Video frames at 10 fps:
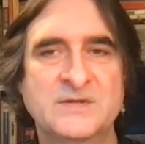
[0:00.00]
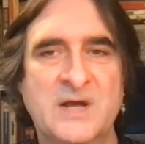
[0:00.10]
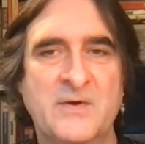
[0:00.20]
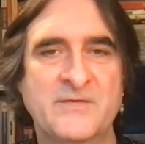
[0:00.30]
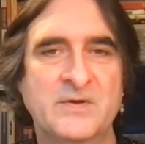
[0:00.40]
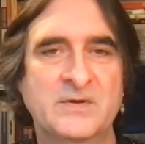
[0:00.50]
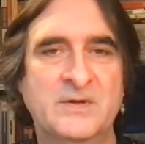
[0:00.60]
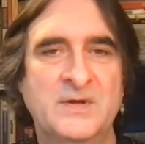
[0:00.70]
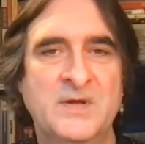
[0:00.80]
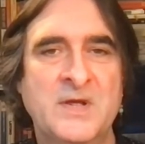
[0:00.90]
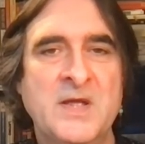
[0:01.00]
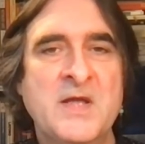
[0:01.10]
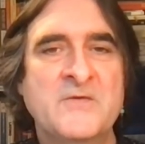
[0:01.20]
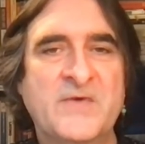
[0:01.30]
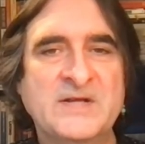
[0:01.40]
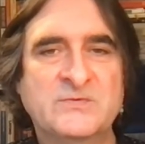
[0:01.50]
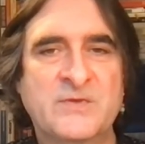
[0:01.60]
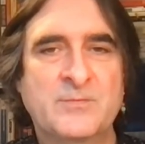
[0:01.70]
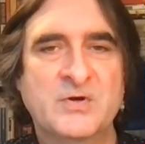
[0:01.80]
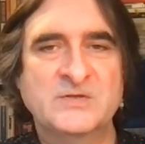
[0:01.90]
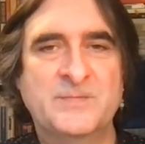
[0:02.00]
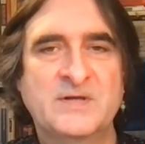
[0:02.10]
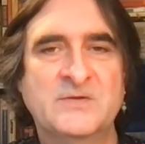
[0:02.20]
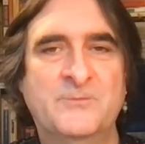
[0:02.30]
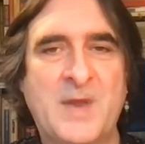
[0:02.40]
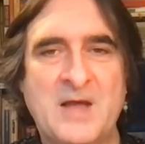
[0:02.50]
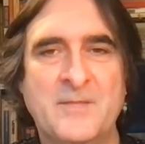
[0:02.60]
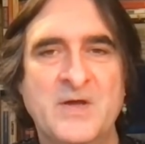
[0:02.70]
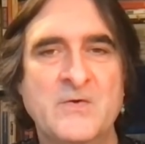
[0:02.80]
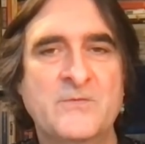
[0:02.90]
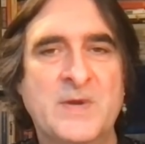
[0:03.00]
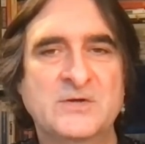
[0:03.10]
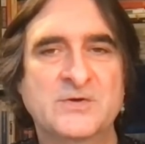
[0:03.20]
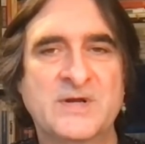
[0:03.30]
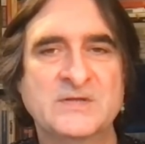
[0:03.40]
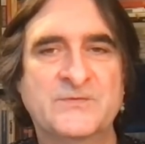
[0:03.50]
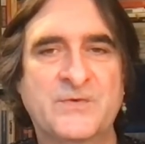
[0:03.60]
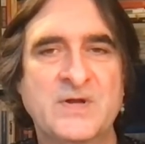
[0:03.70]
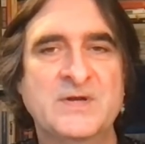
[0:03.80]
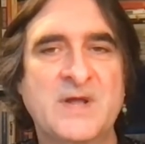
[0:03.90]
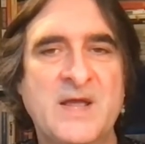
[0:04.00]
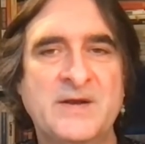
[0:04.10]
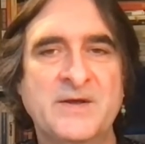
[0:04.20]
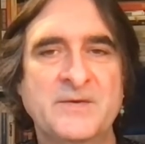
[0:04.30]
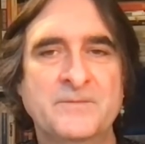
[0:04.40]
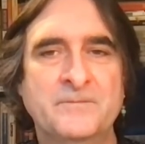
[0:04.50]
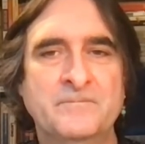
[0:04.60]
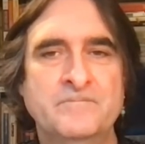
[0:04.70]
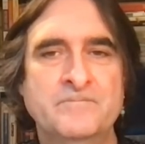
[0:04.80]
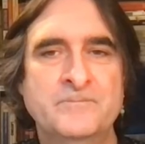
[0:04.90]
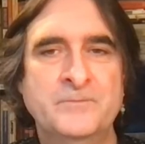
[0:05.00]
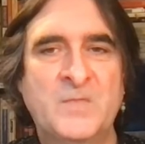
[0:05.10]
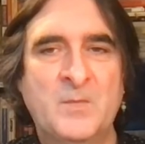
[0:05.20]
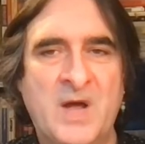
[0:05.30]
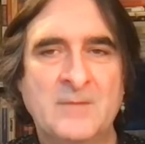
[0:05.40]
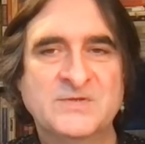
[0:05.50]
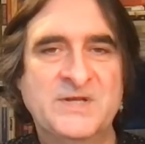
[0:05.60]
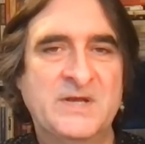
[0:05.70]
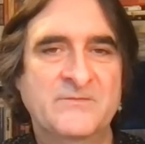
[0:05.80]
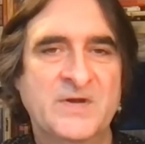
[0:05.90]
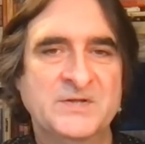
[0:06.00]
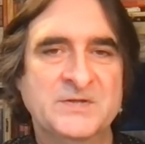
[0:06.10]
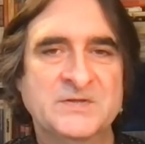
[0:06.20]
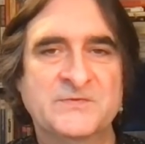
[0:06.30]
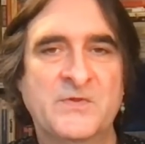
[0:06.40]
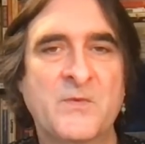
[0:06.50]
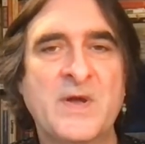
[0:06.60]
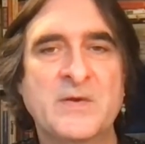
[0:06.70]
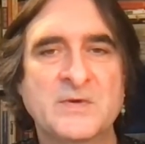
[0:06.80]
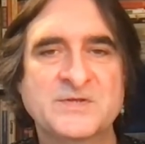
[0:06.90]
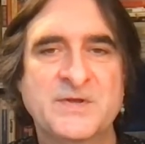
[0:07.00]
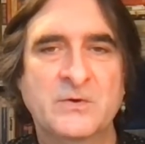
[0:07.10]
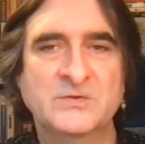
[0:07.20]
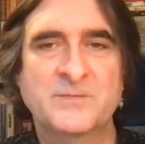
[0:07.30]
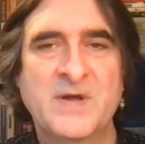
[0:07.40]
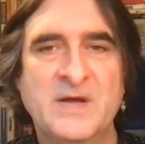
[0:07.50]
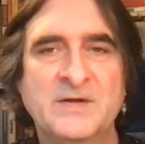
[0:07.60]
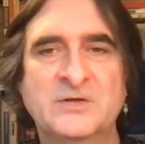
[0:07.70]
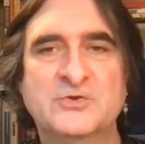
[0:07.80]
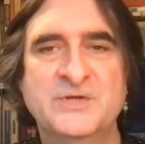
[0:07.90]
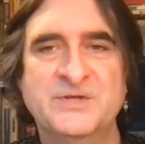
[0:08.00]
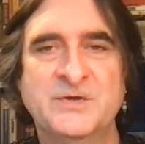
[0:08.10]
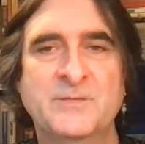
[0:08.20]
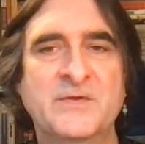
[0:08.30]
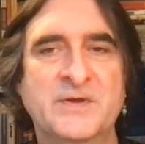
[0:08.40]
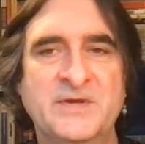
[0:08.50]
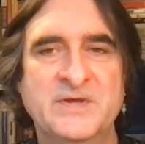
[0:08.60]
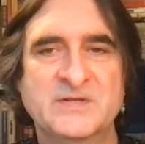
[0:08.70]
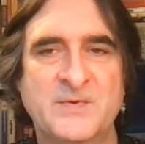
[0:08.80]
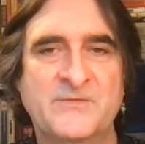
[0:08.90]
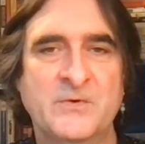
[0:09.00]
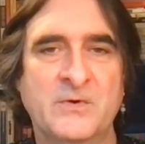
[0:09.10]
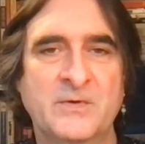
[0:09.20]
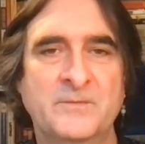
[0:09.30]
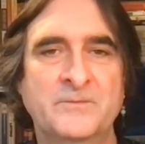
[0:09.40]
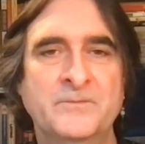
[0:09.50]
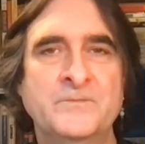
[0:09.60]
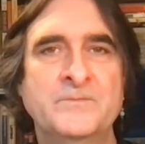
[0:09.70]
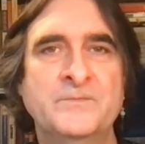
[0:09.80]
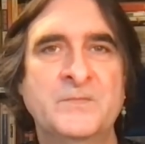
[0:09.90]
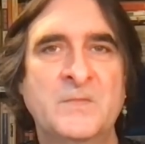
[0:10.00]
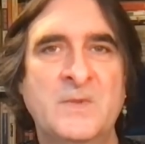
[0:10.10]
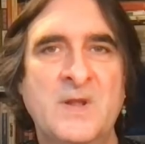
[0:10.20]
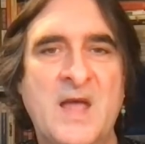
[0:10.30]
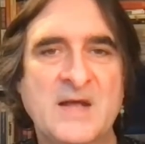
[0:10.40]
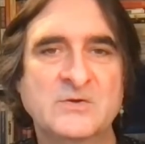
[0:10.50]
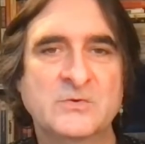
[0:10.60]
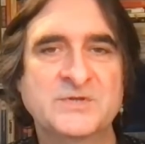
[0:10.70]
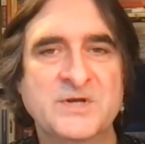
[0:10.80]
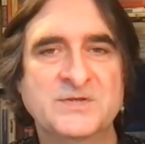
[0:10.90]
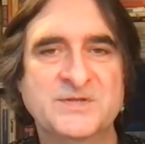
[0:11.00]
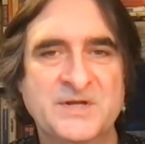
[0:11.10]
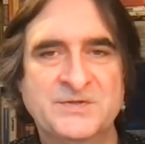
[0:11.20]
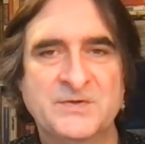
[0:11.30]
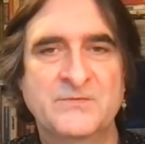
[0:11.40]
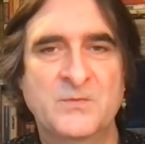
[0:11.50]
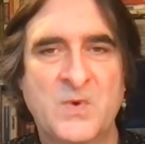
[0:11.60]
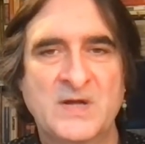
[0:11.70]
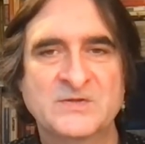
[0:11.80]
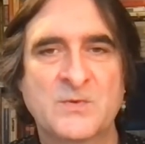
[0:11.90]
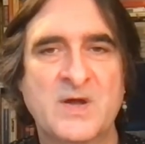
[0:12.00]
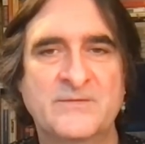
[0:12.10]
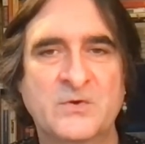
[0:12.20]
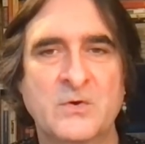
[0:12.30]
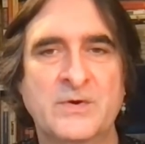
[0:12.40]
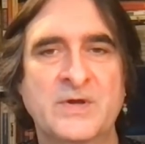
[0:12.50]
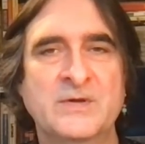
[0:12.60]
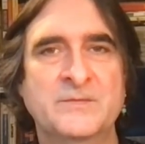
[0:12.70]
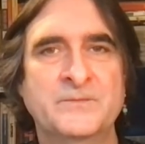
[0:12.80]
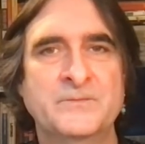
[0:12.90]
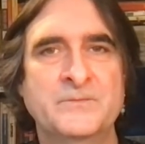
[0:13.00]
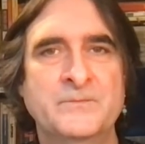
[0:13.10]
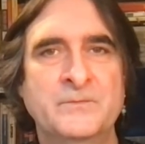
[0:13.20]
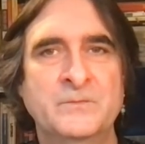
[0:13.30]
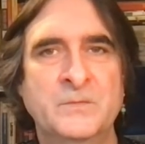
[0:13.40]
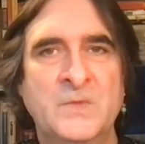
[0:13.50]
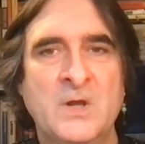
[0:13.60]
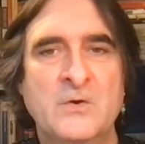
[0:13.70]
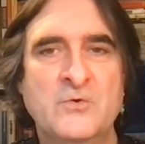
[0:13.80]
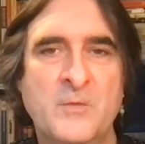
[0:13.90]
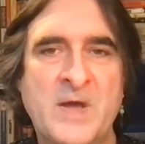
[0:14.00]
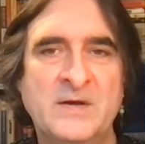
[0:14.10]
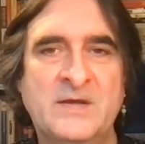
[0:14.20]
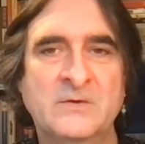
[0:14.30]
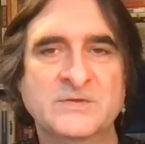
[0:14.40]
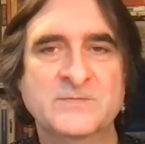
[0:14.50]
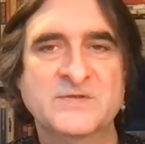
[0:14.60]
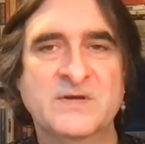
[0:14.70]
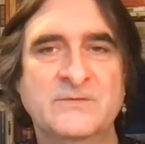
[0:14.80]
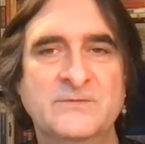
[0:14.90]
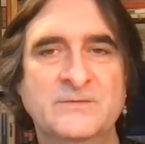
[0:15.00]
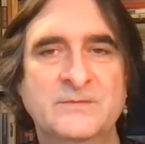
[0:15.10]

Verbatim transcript: however. Faced with the prospect of blackmail from Andrea's friend Ena, perhaps seeking vengeance for the way in which the older man had treated her mother years before, and or denunciation from Juan's wife Gloria, Roman kills himself.